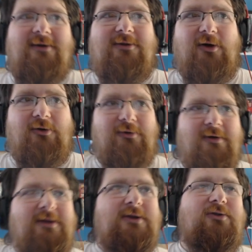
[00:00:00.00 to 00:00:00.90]
So
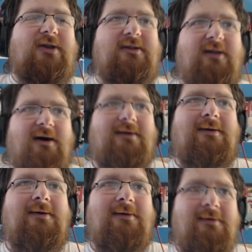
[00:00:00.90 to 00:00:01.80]
you just start,
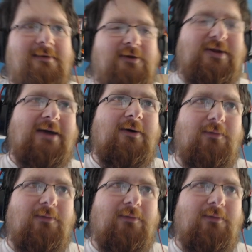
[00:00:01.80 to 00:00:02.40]
you take